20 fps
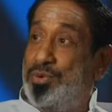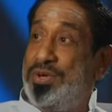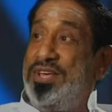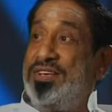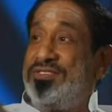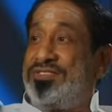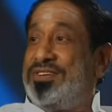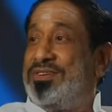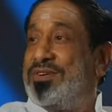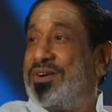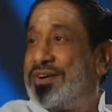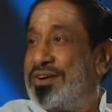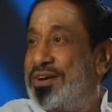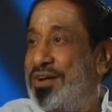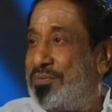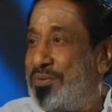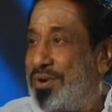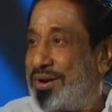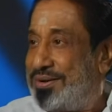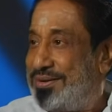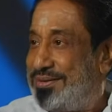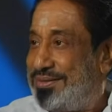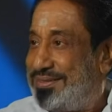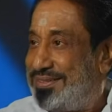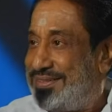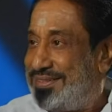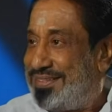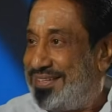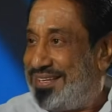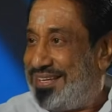years, he got an award.
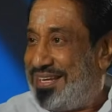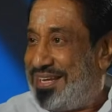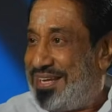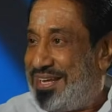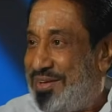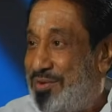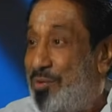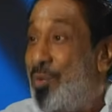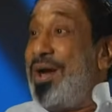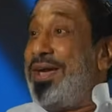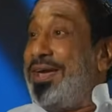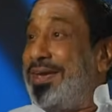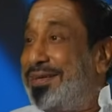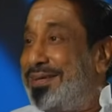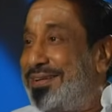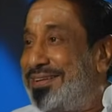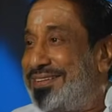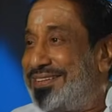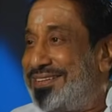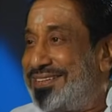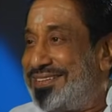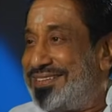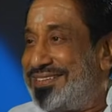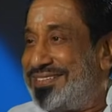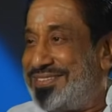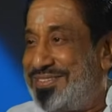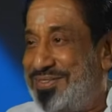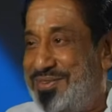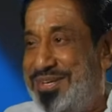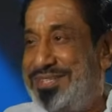Why?
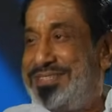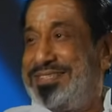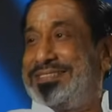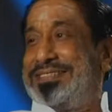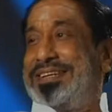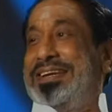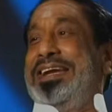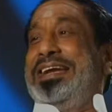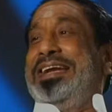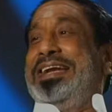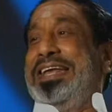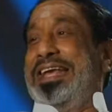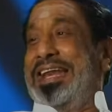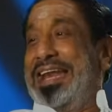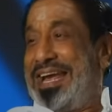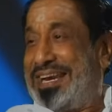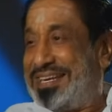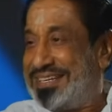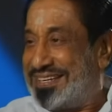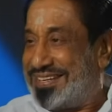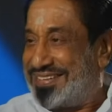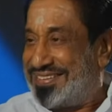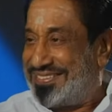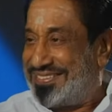Sivaji is an Indian actor.